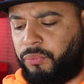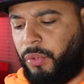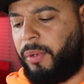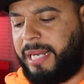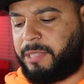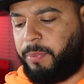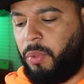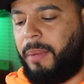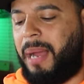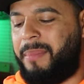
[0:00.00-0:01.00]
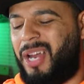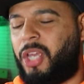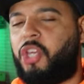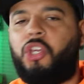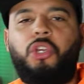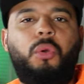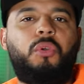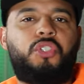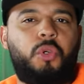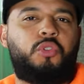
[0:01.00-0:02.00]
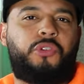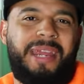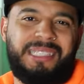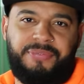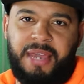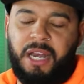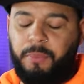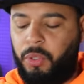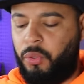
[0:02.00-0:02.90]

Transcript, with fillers: real nice blue. I'm, I'm not a huge, huge crazy fan of